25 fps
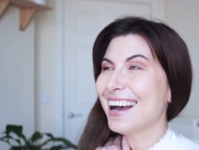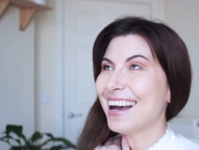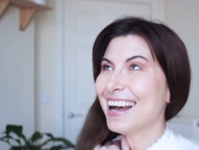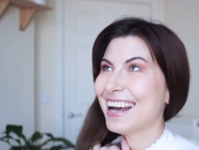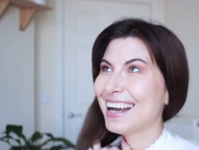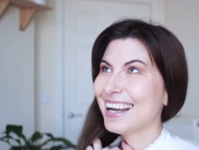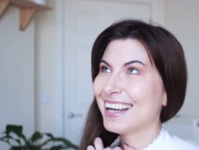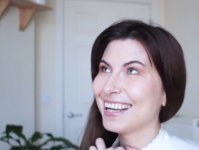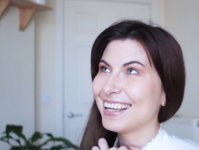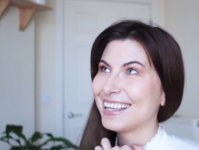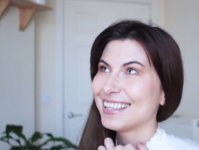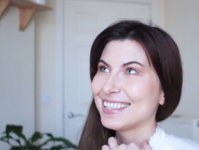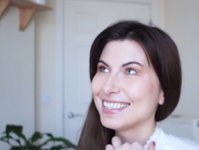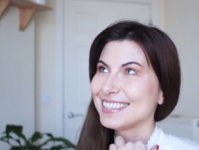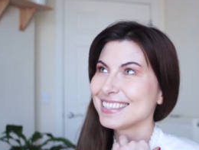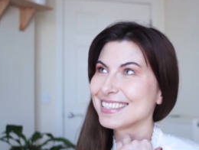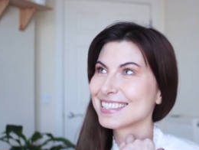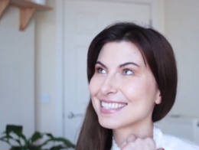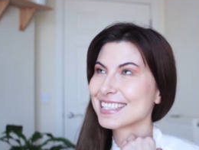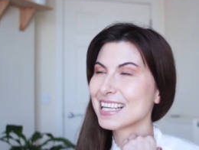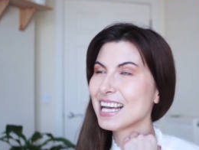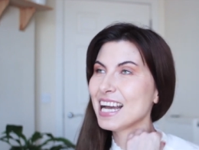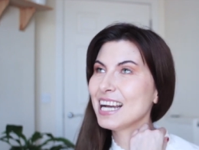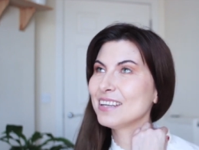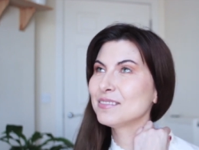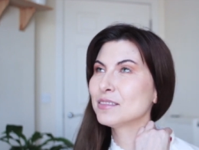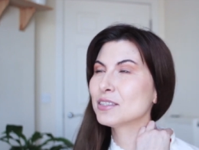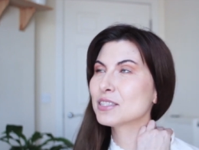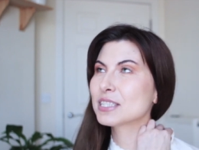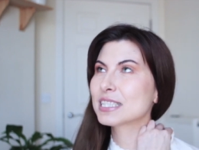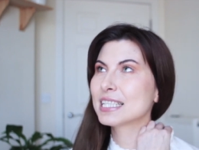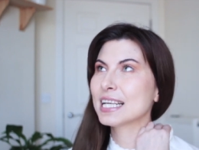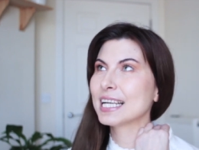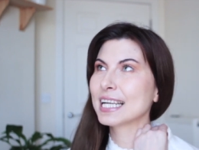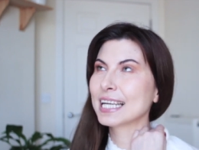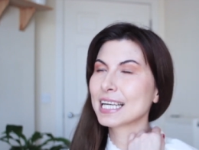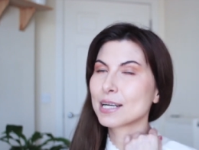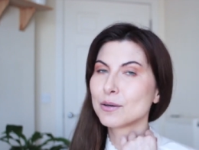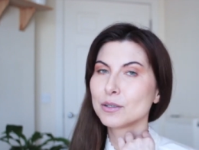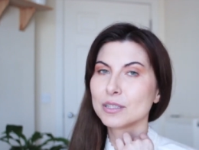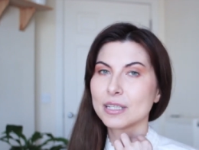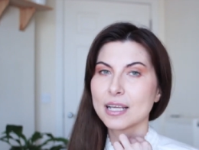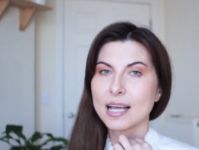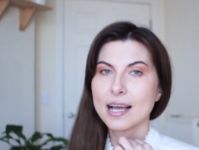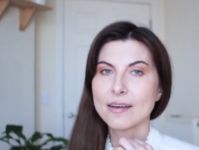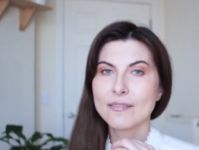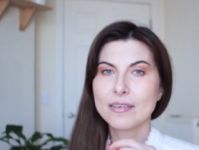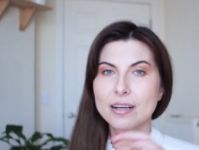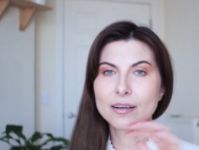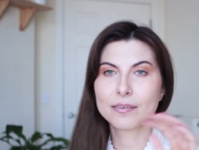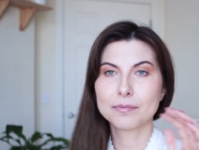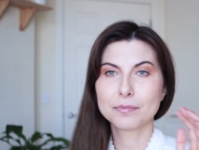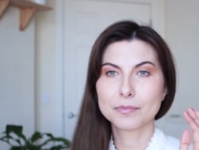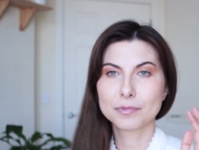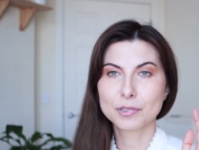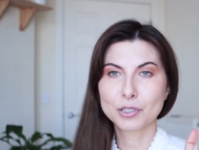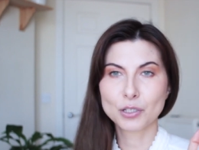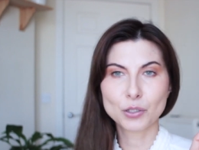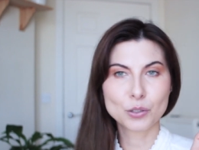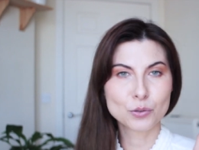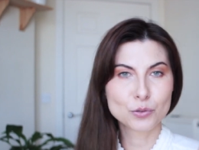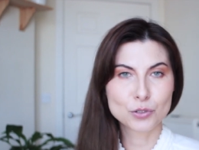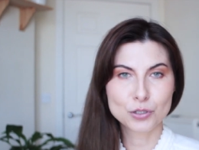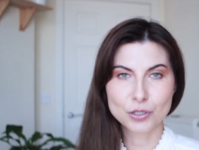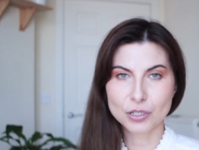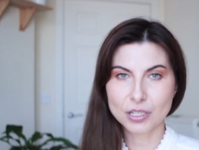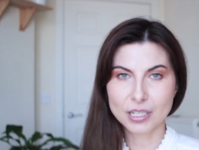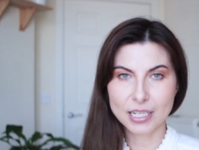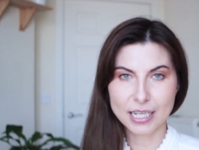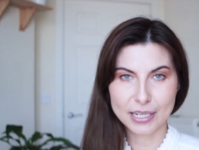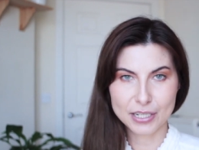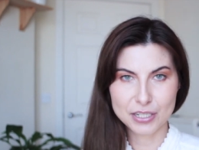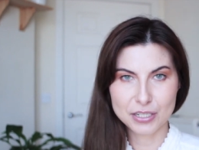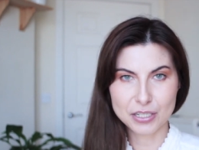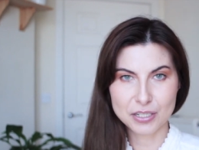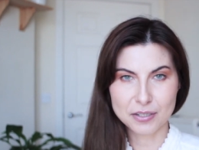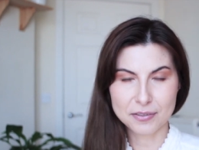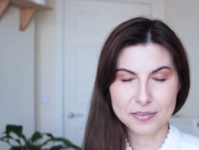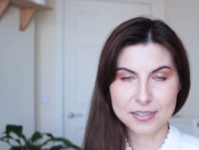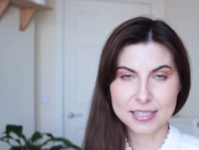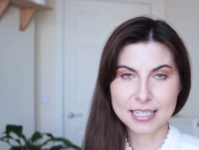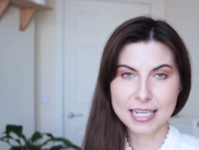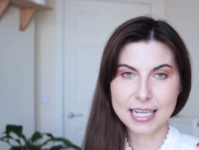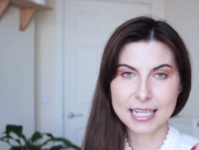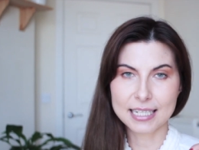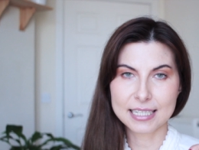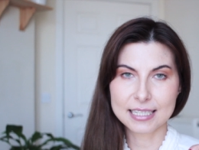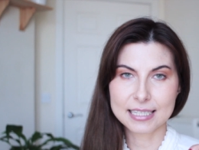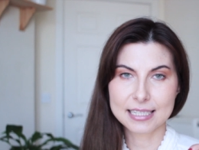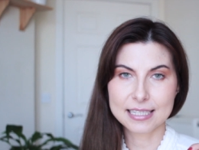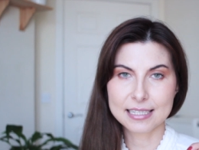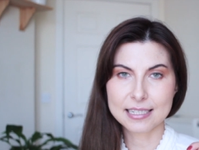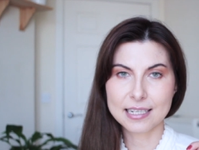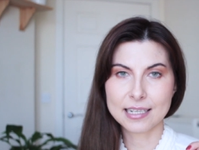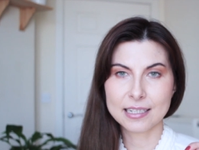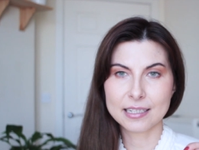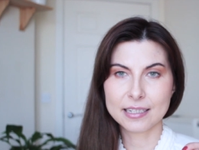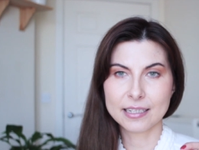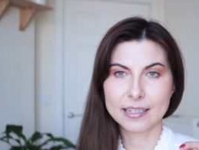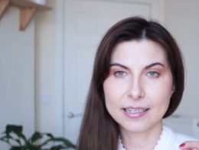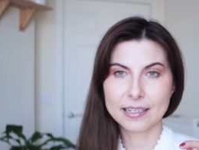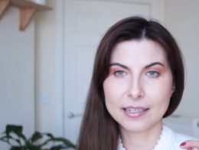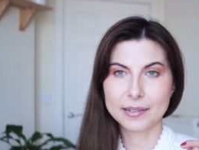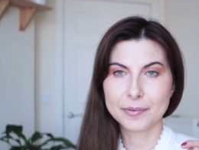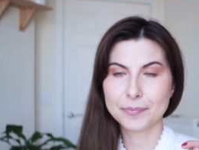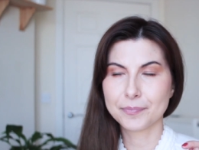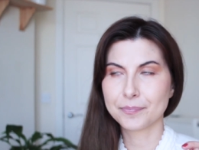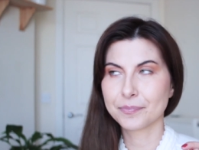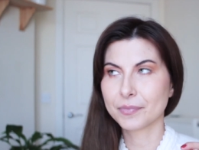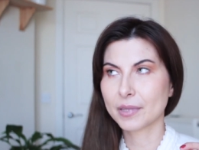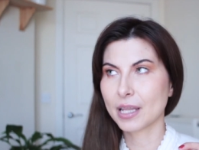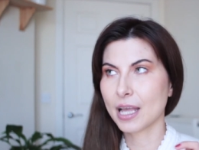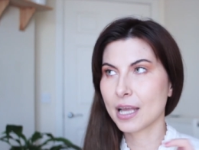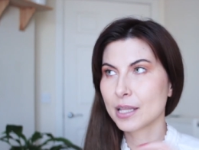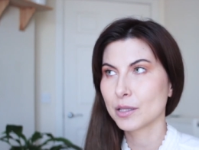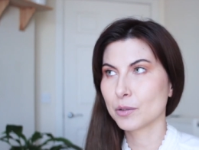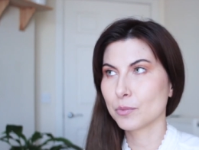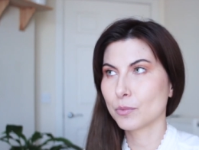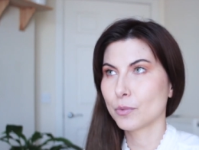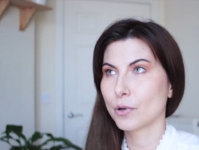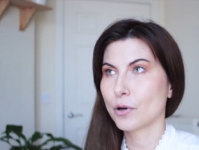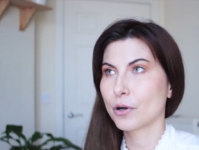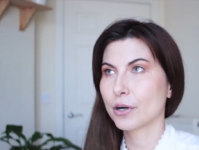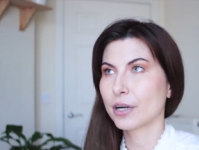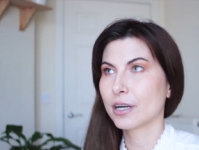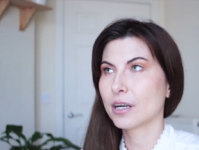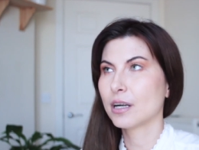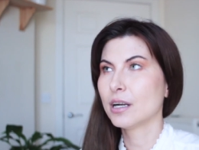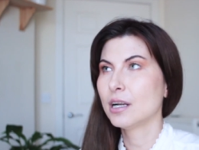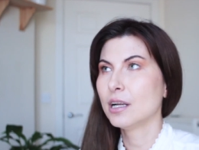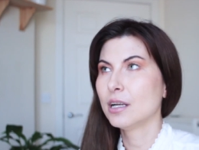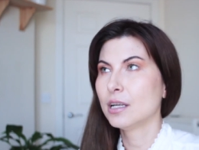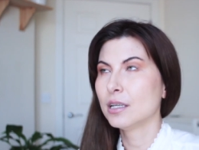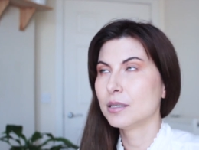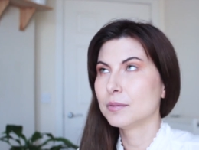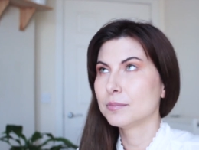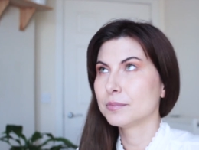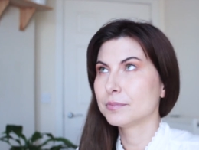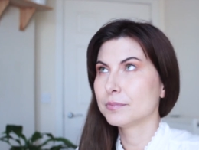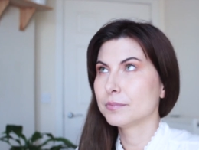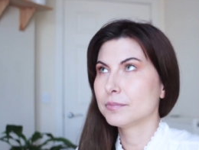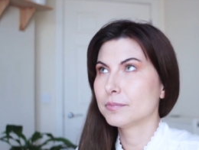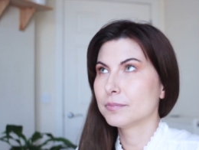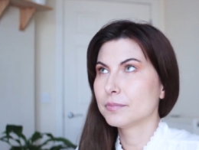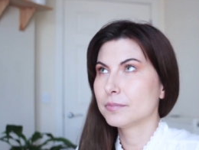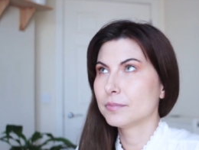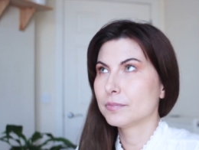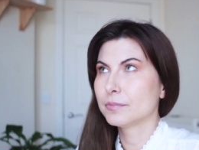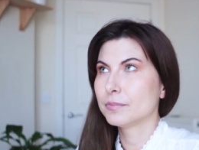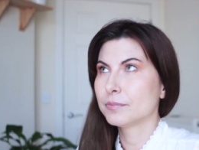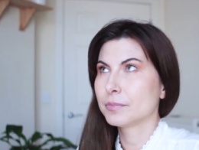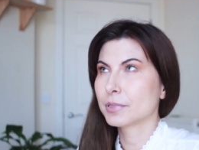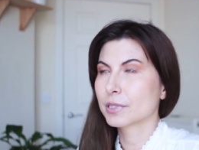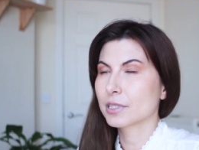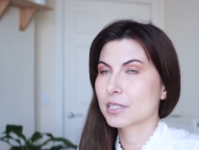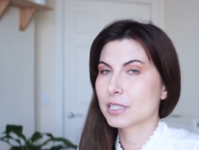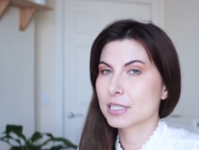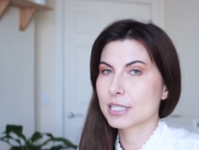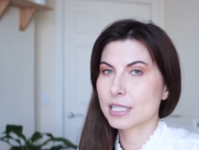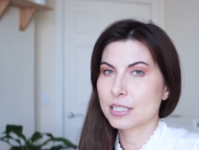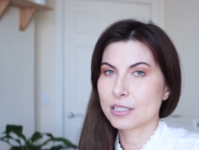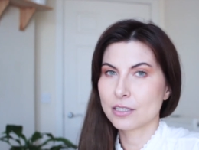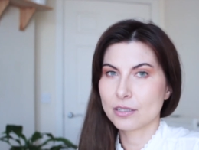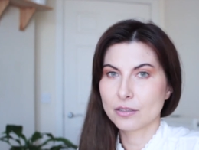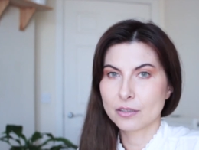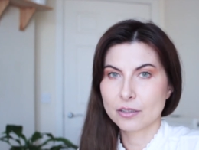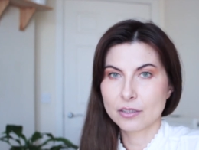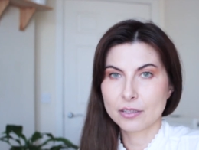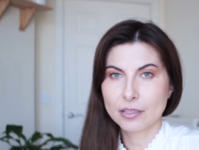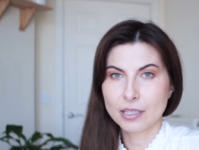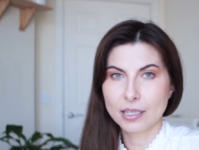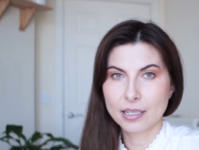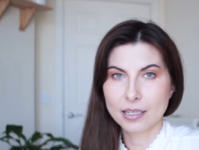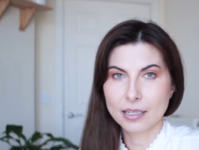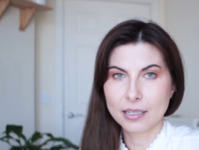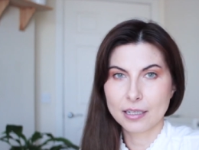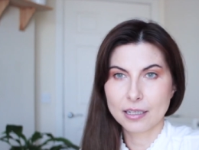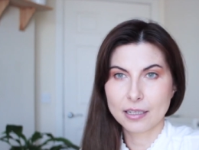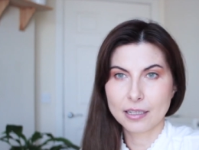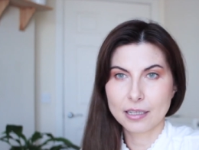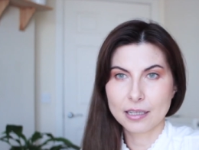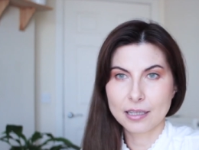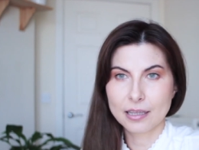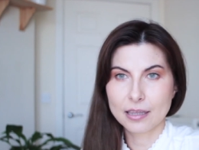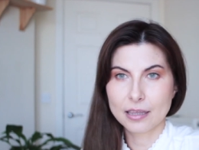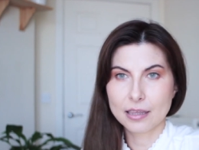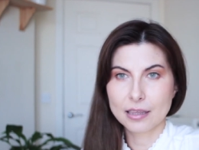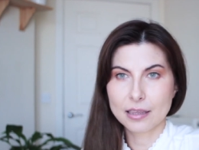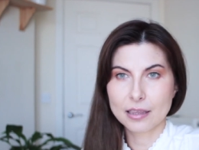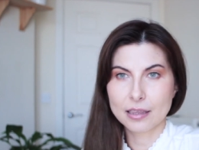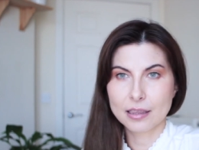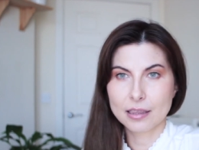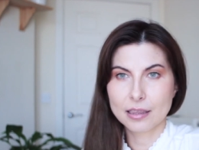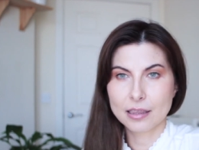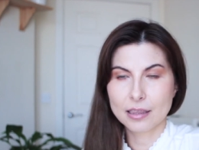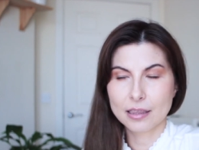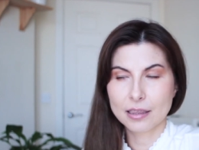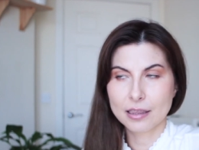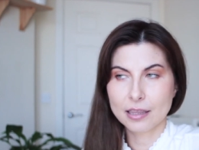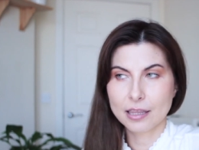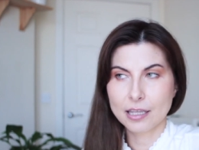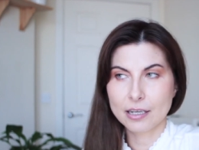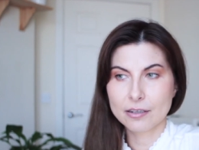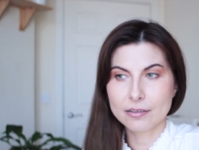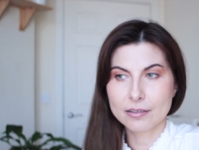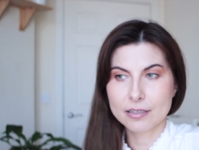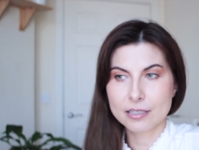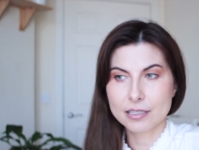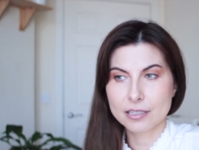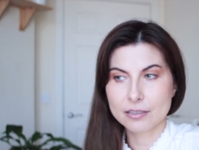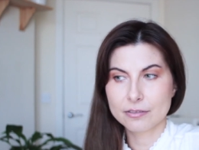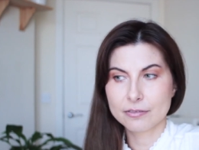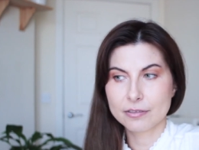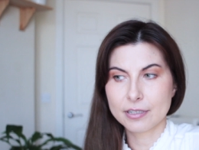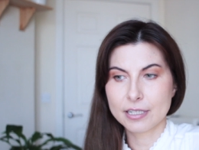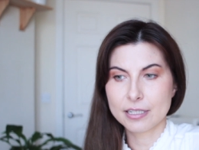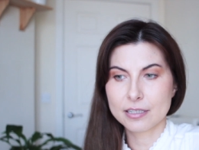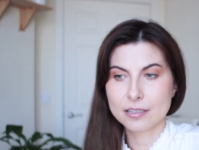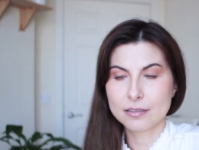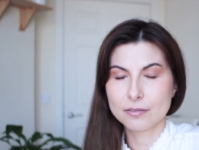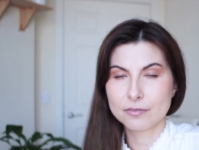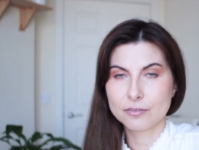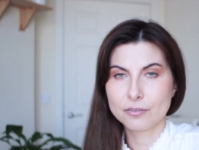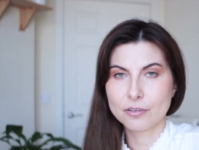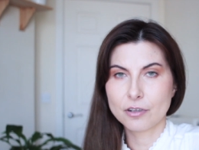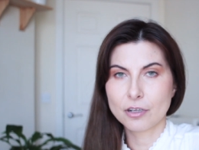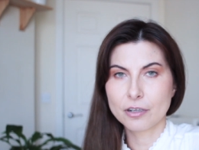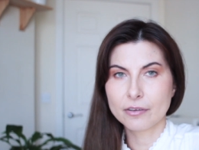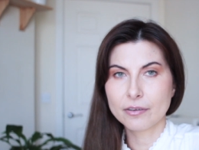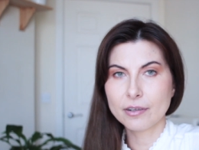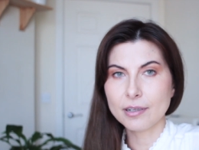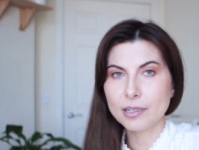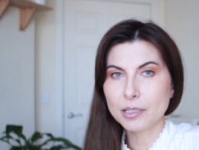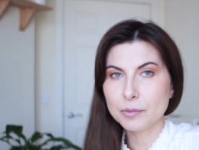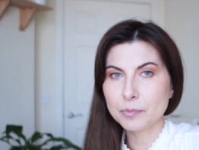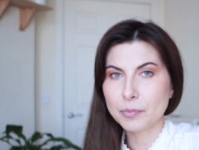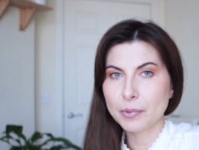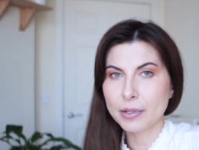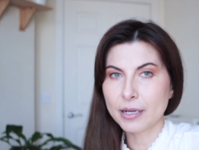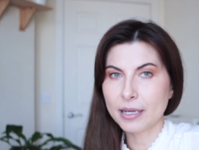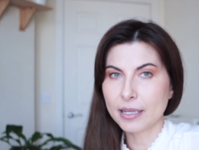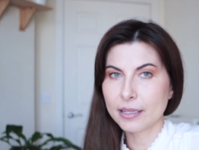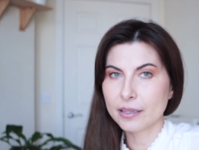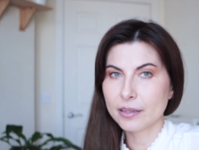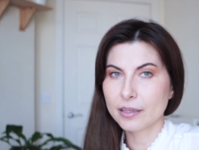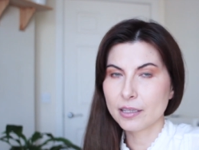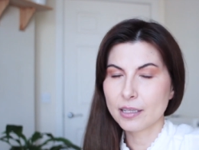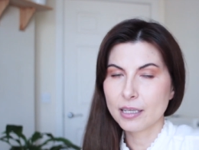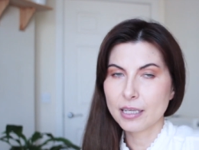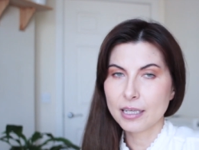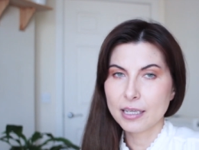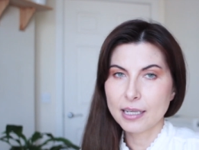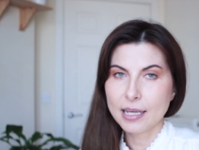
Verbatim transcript: And I'm not saying I want to have a huge collection of scents um, anymore, because I don't think there is a reason for it, but